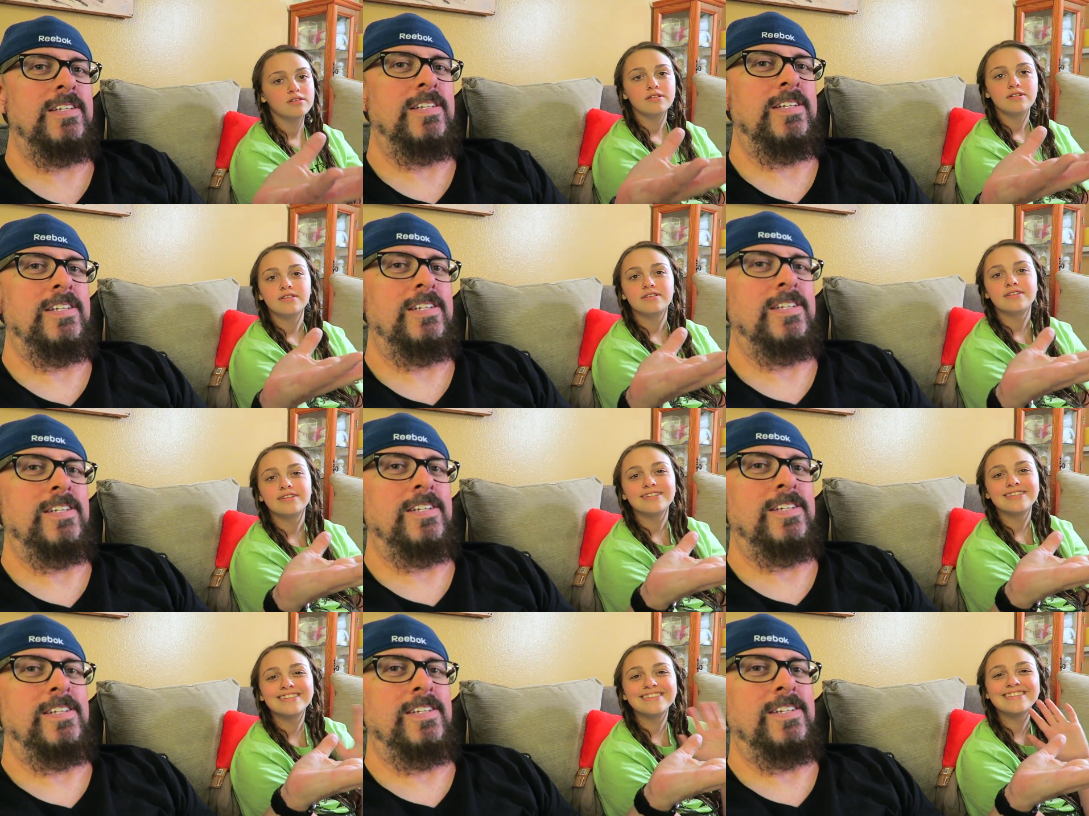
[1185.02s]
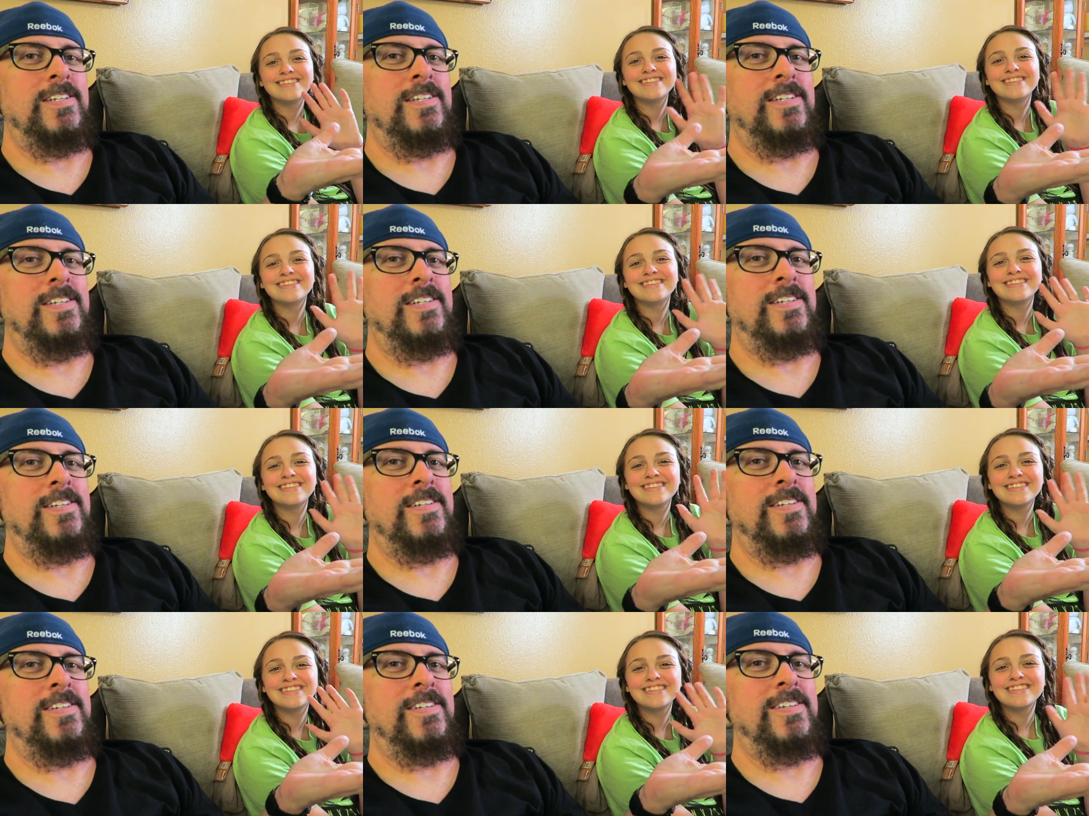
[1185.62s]

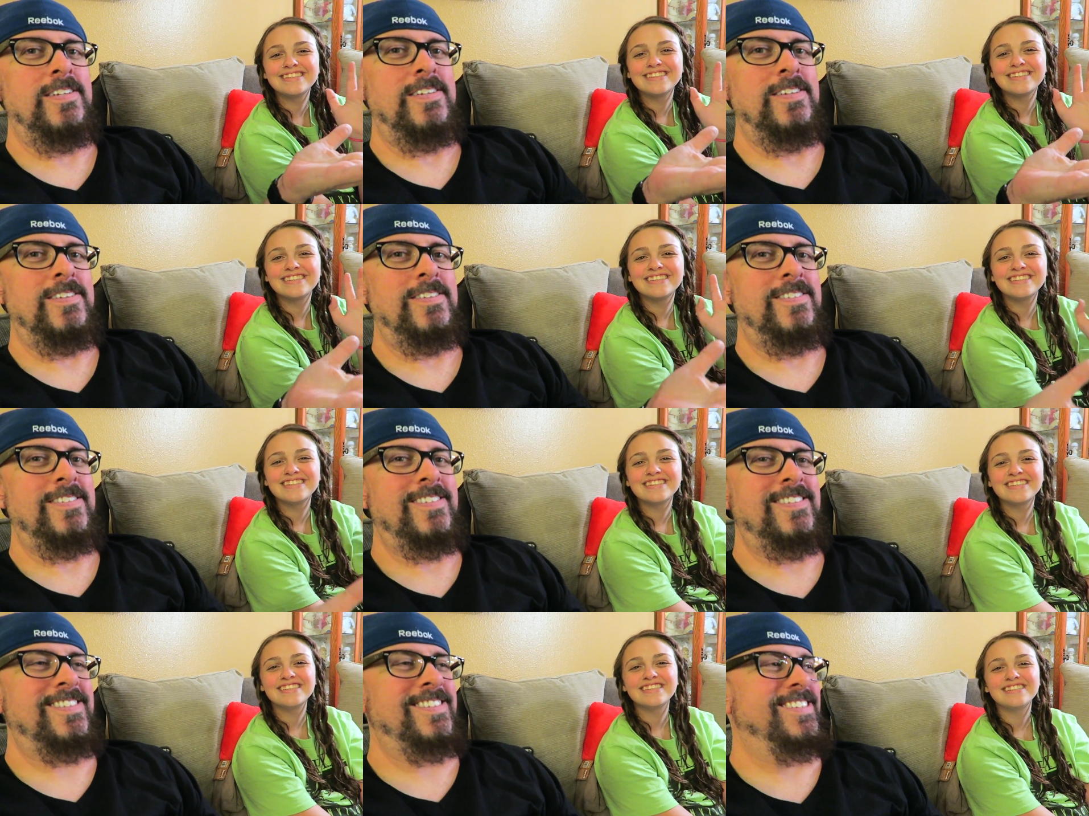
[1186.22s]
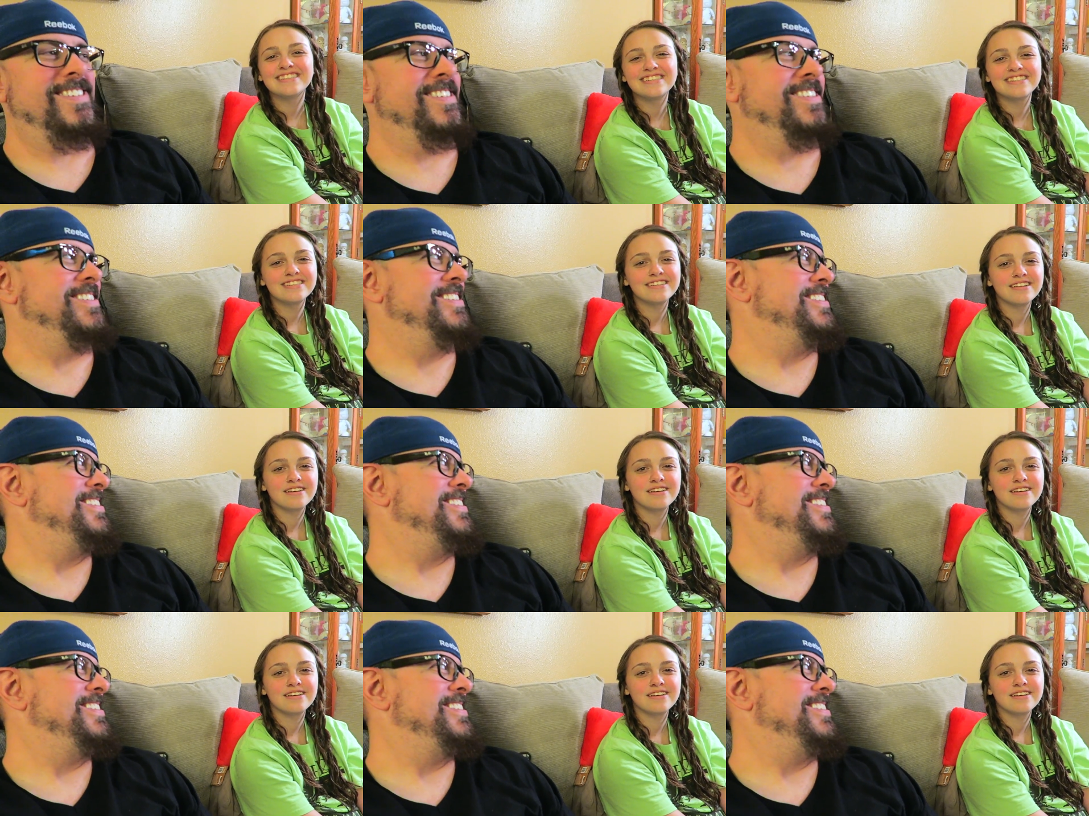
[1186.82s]
Nobody speaks.